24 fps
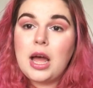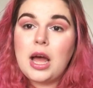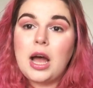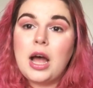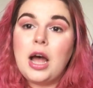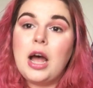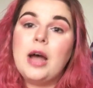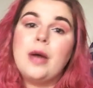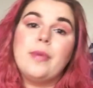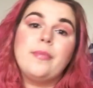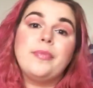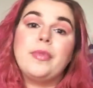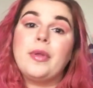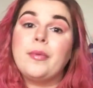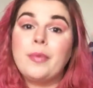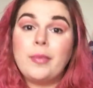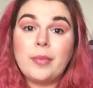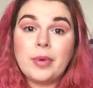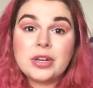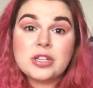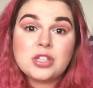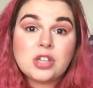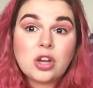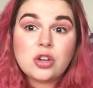And we
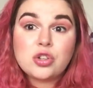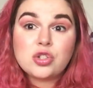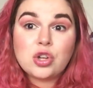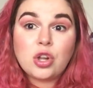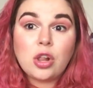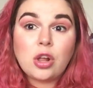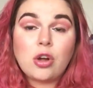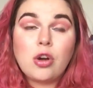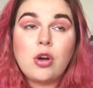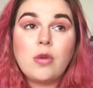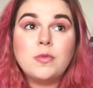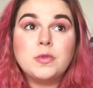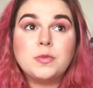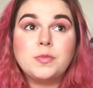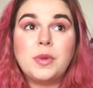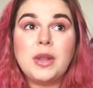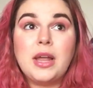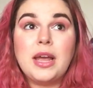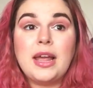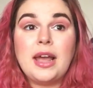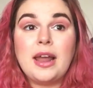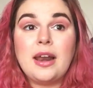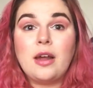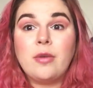went and saw a Sherlock Holmes
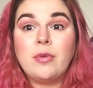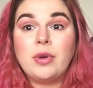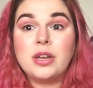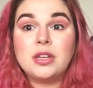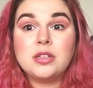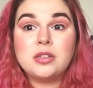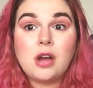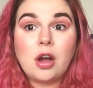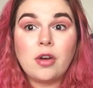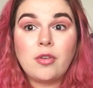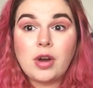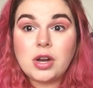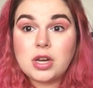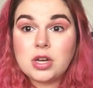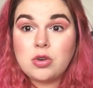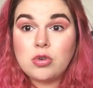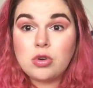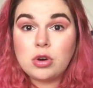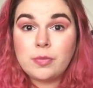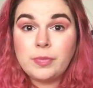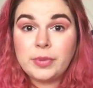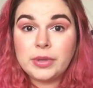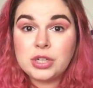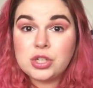play, and I went and saw a Rocky
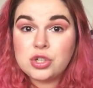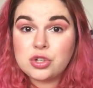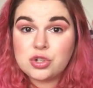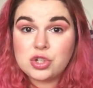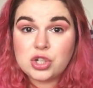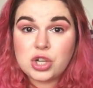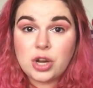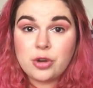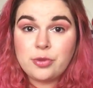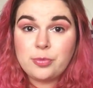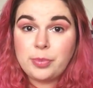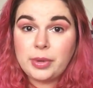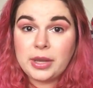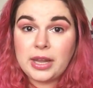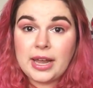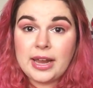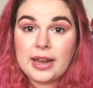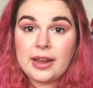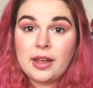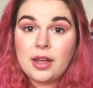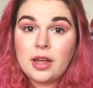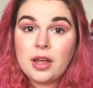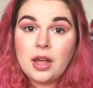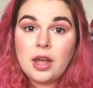Horror Picture Show
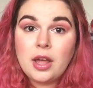play.